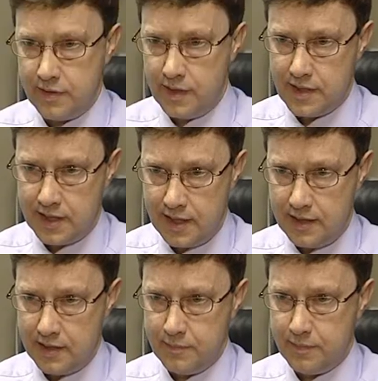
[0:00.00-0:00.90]
the United
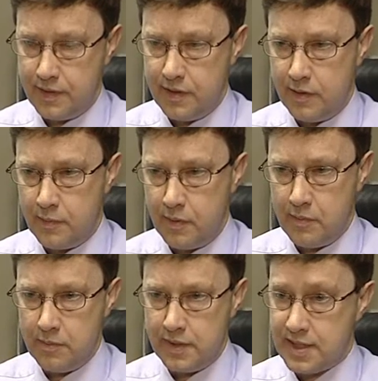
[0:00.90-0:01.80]
Kingdom, that there are
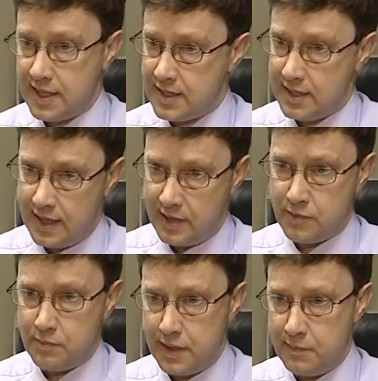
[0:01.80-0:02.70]
probably
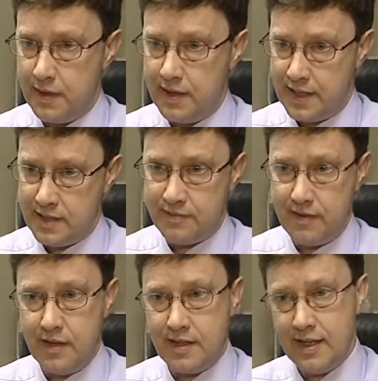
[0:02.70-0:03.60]
60,000 people
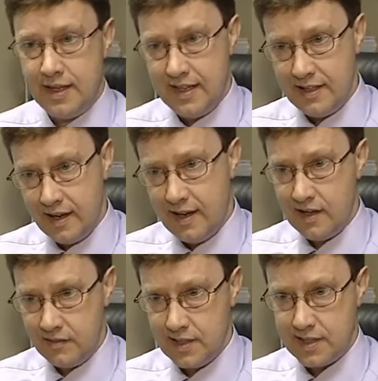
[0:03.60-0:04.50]
identified in the
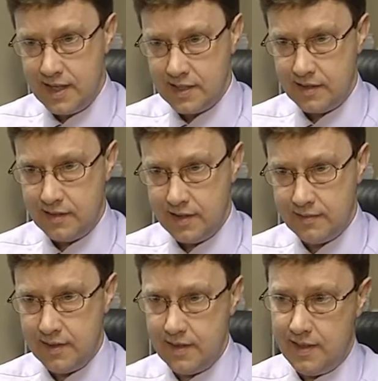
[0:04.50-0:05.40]
higher risk
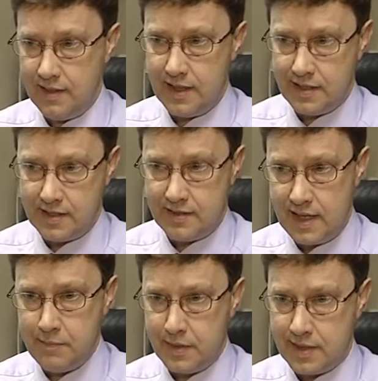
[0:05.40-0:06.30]
category, and that's
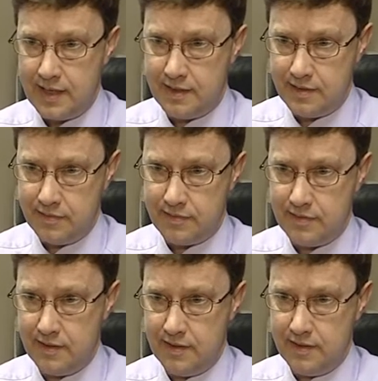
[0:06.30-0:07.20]
10%
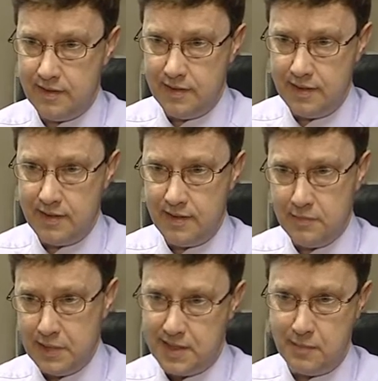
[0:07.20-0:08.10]
of the
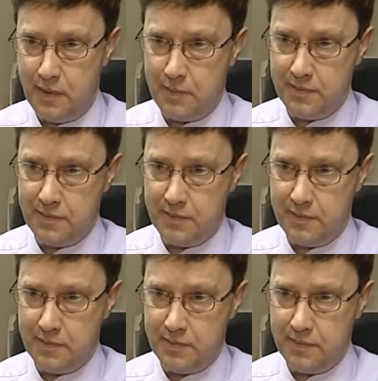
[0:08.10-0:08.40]
missing